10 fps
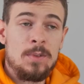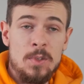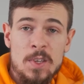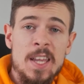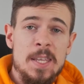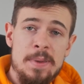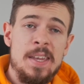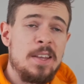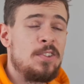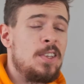So
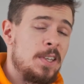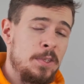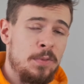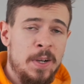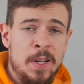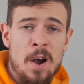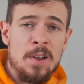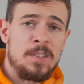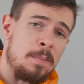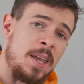TinyPNG is very
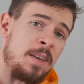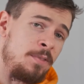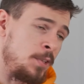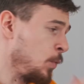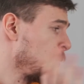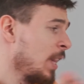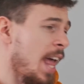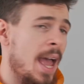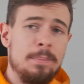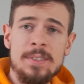awesome. I give you 2
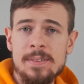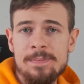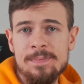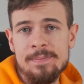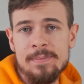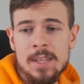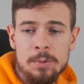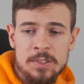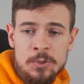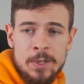claps. That
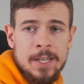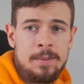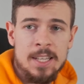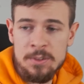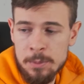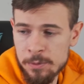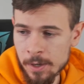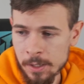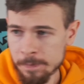was 3. Let's move on.